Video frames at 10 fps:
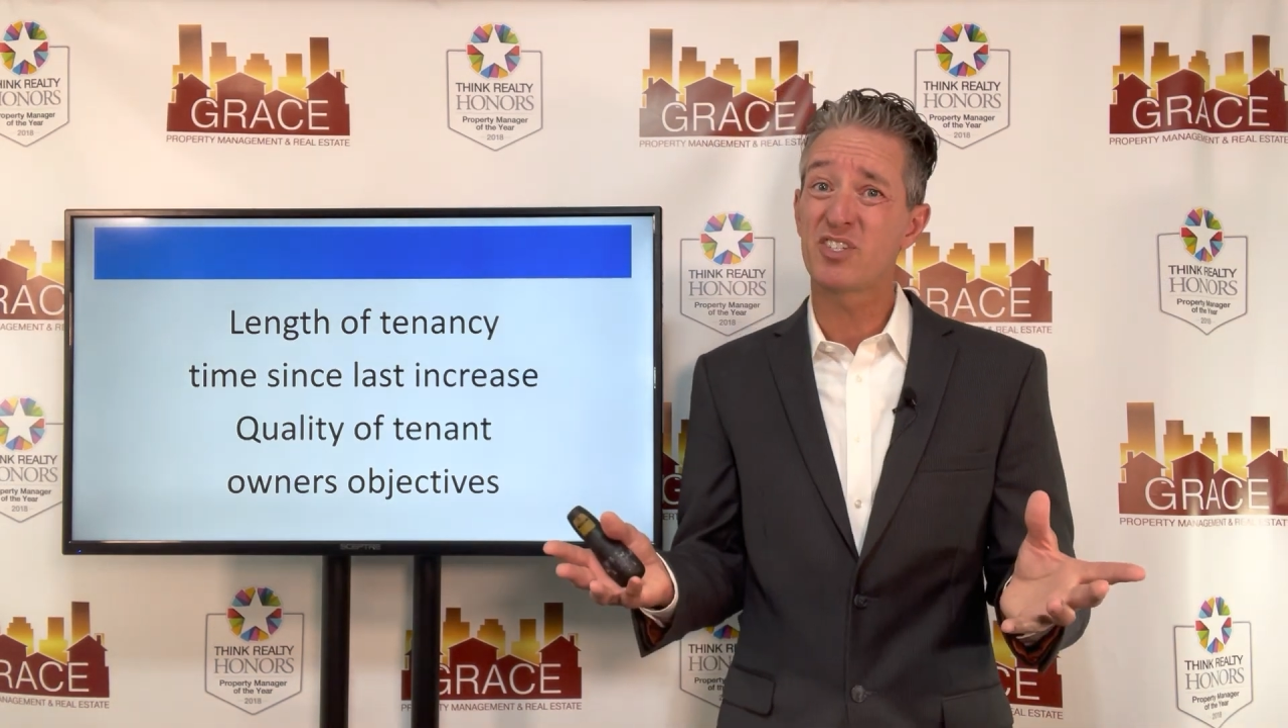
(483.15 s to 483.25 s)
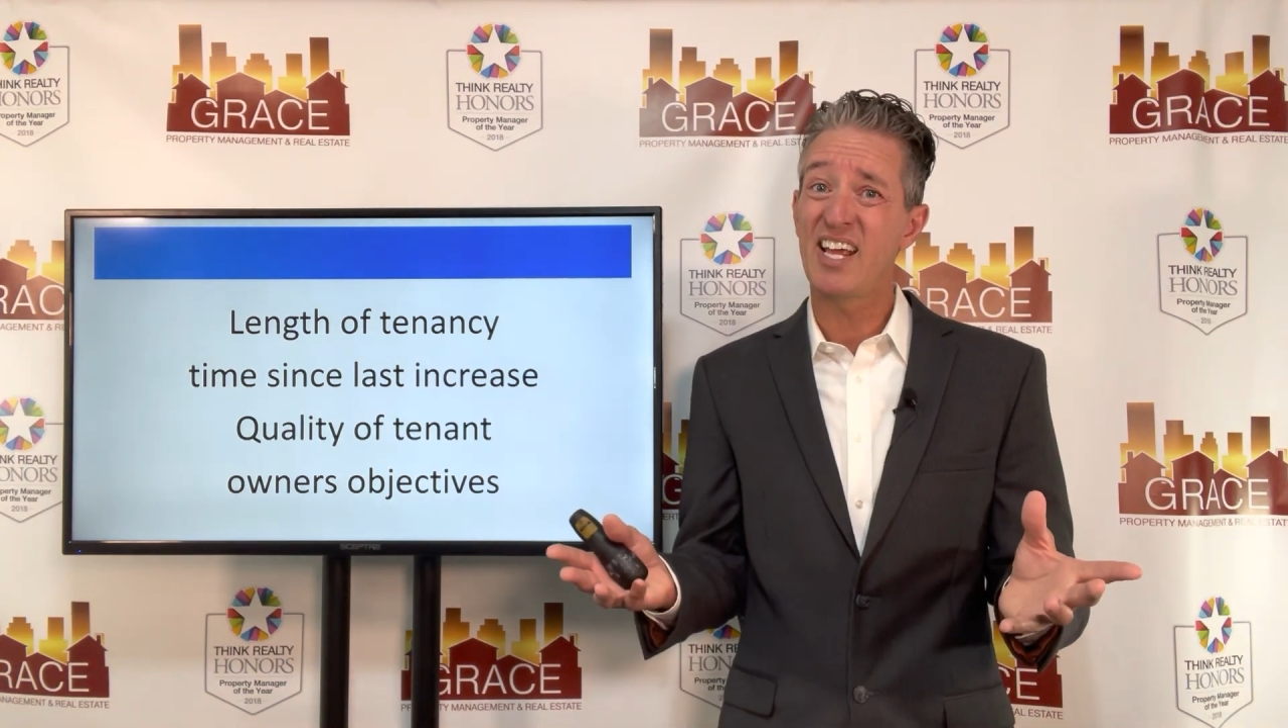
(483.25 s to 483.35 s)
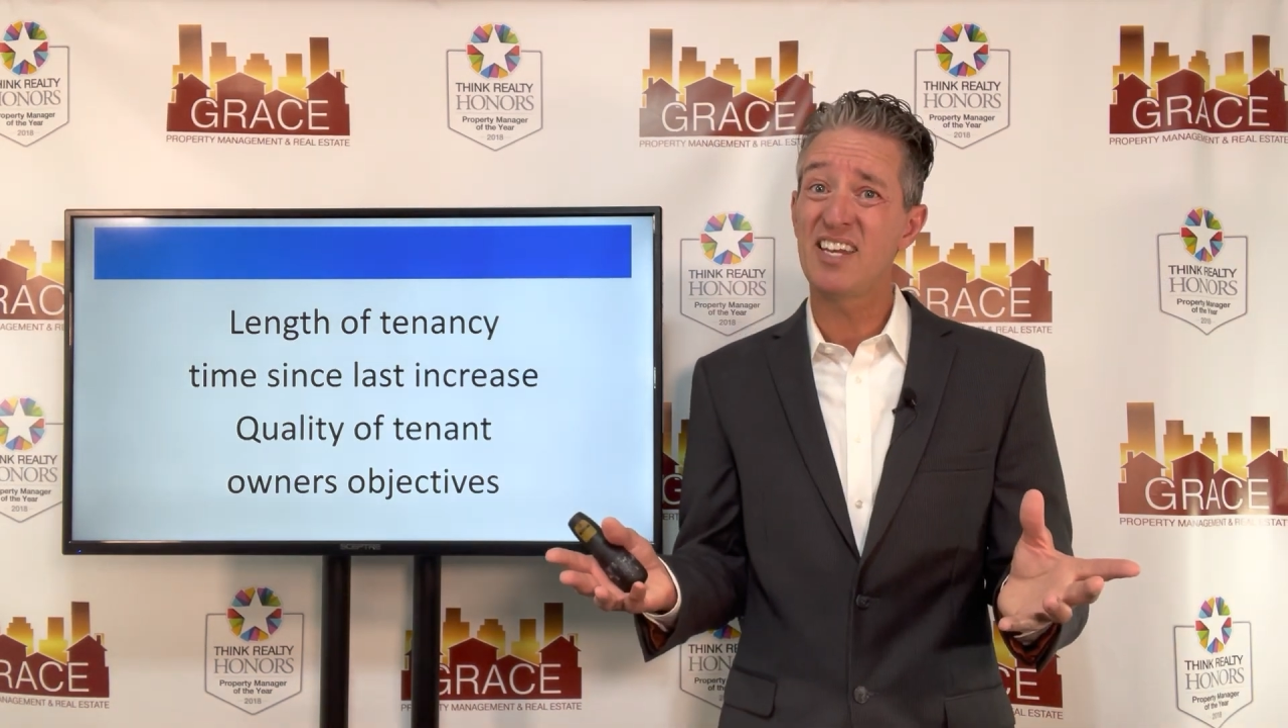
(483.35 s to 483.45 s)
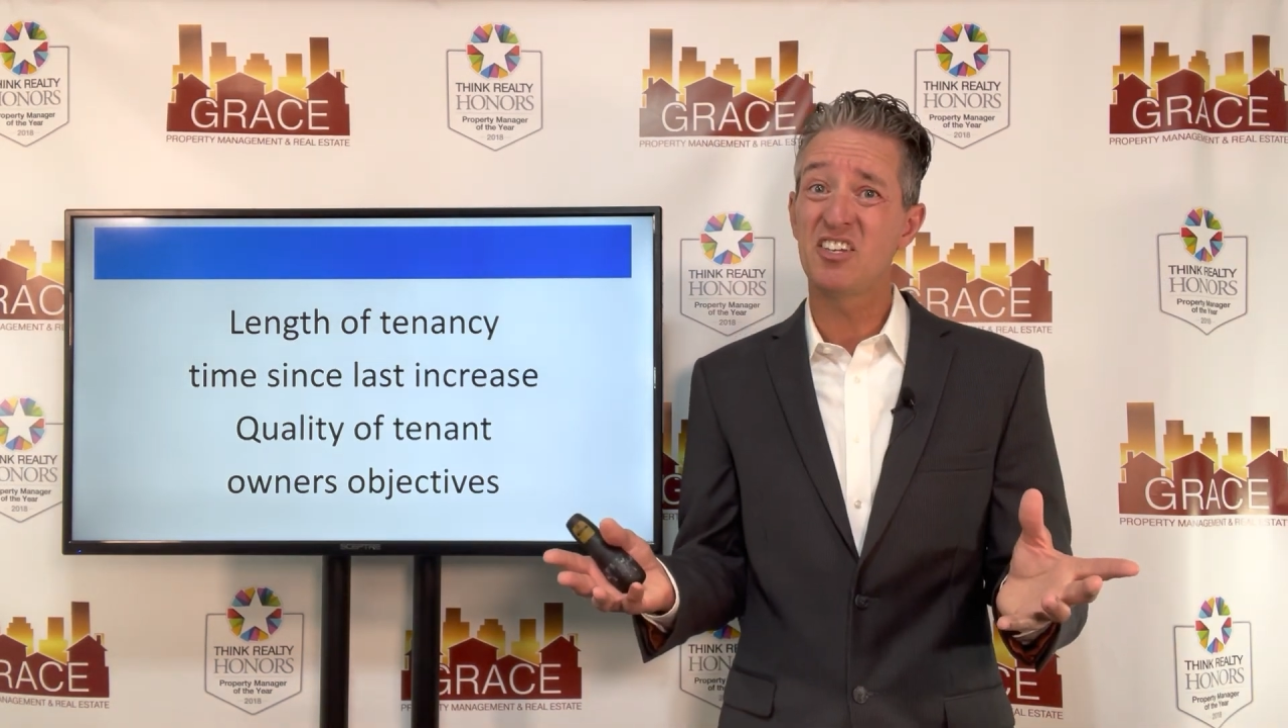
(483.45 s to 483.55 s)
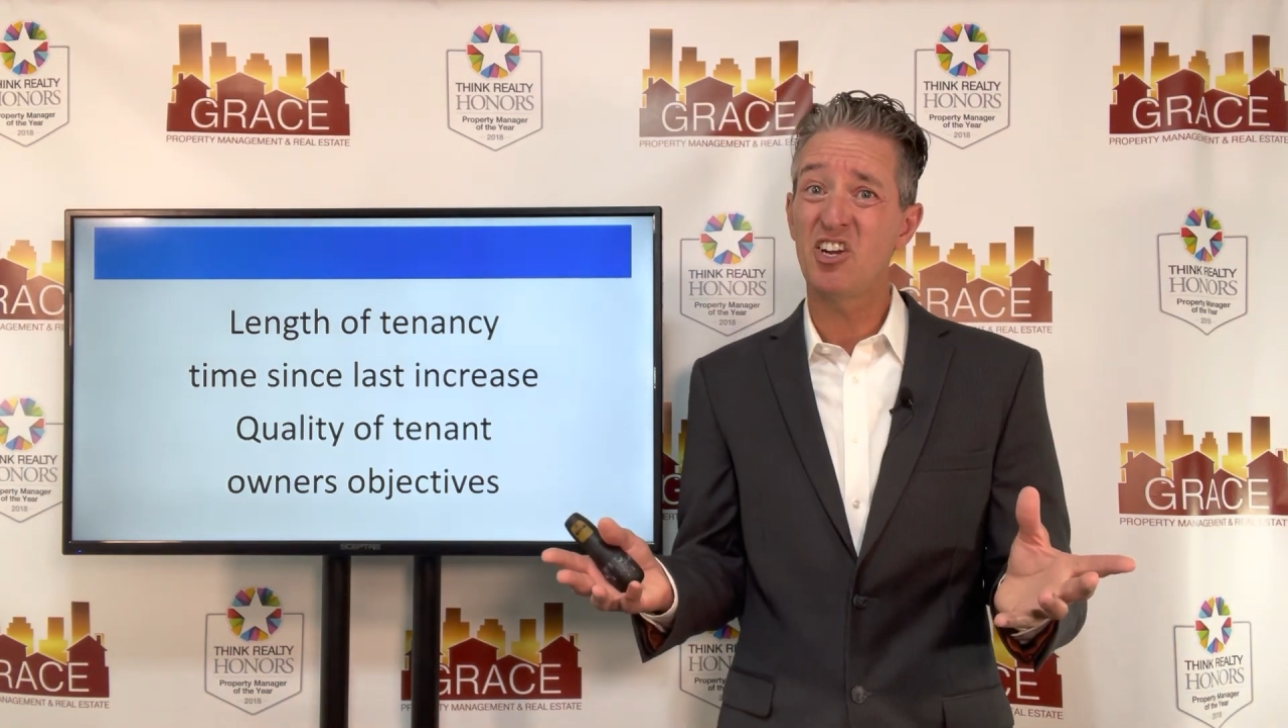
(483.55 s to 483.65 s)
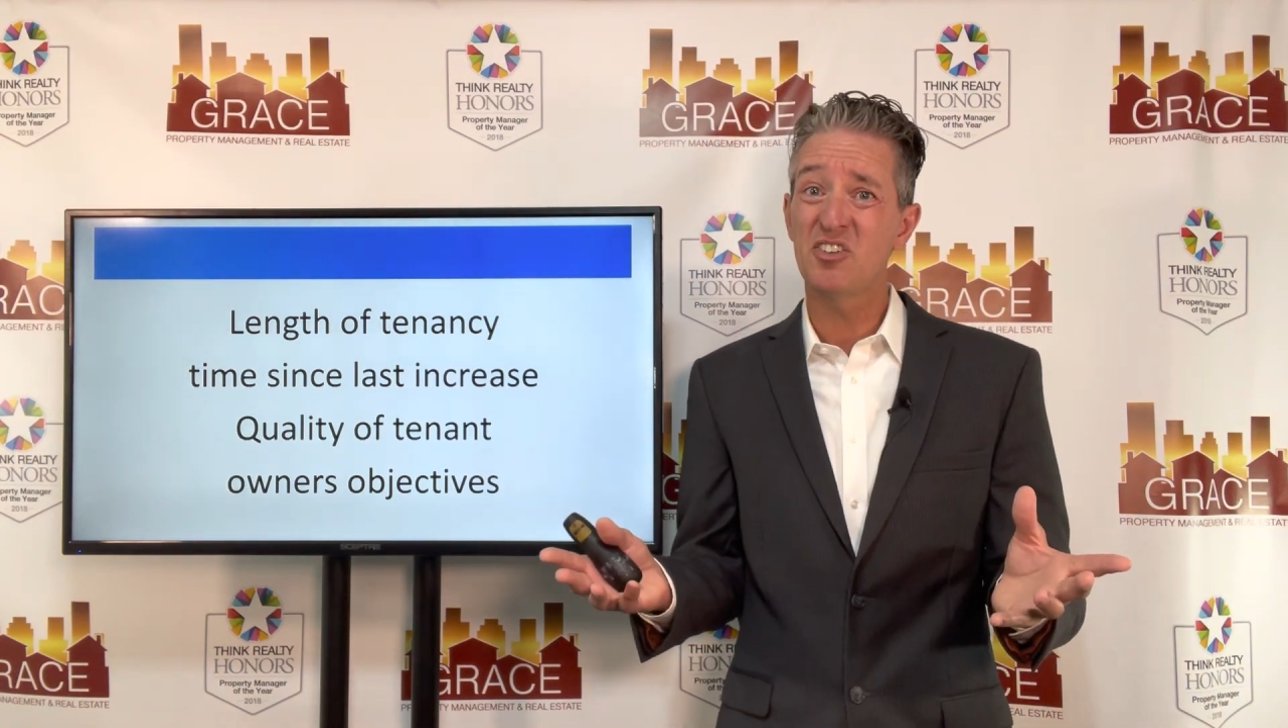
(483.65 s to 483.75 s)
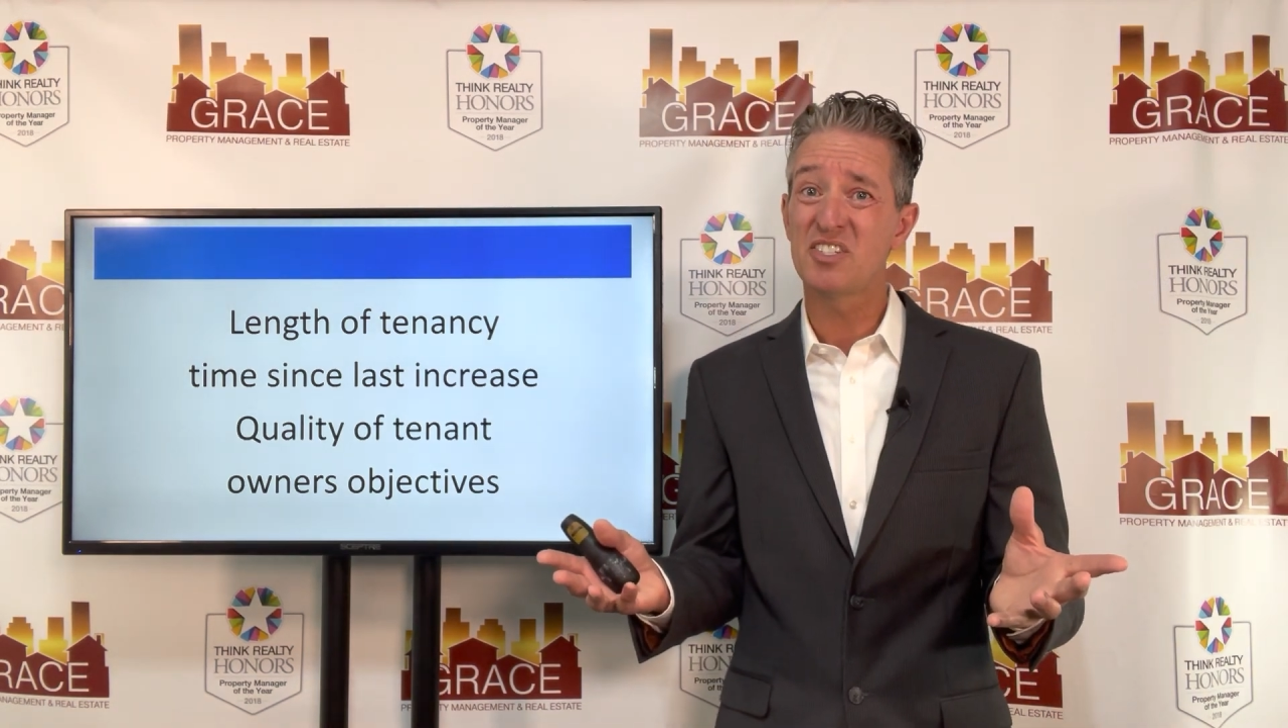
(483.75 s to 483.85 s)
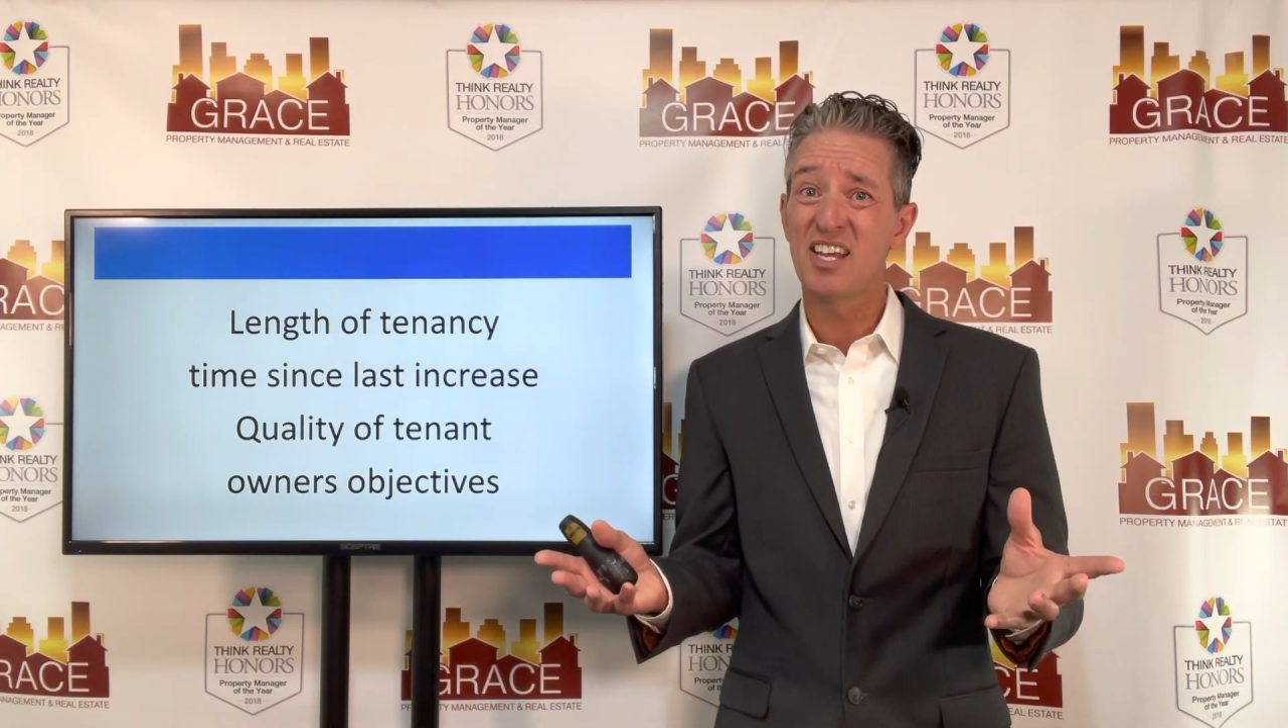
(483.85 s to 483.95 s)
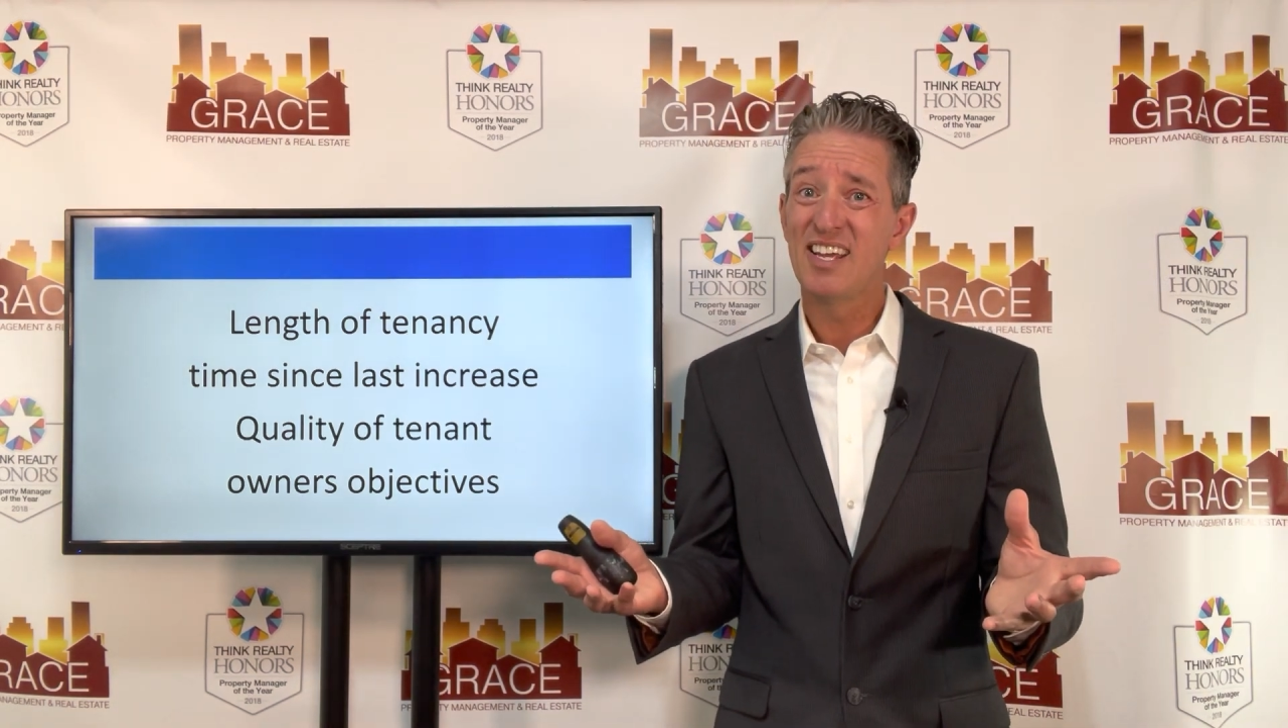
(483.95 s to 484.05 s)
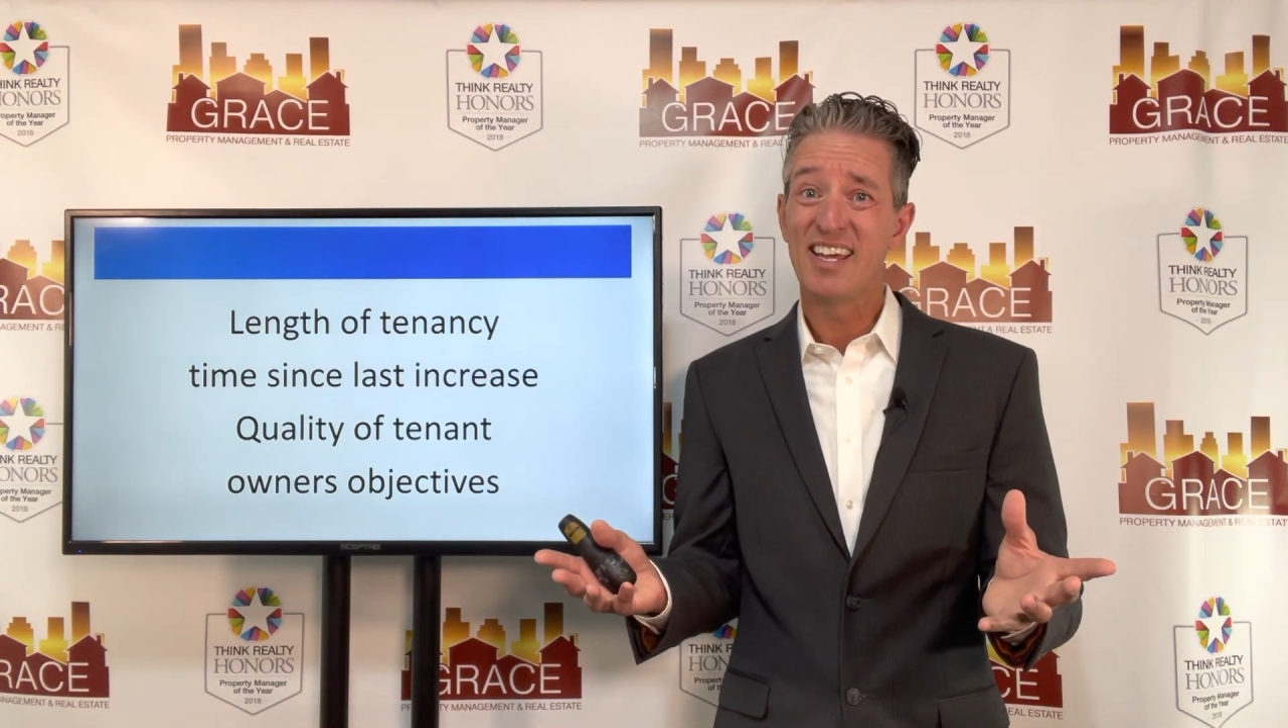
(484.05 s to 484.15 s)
10 years